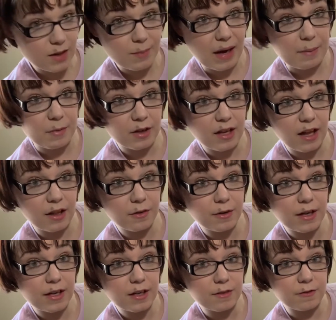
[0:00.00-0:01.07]
Bible
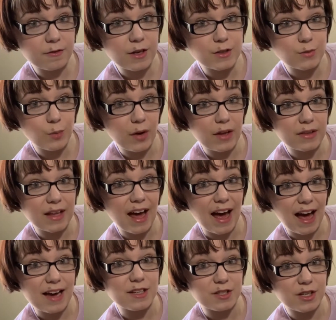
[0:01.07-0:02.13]
coloring, was one that
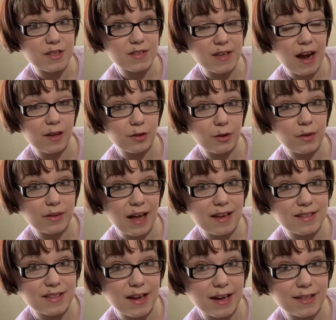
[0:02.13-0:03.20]
I just downloaded
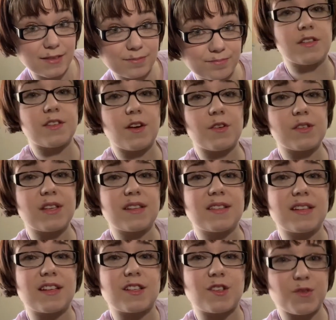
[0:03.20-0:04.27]
last night. So since
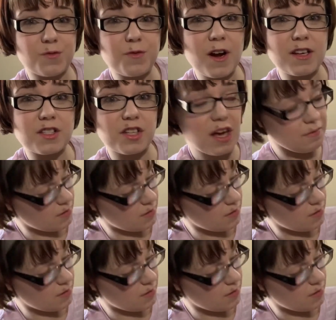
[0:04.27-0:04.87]
it is fresh out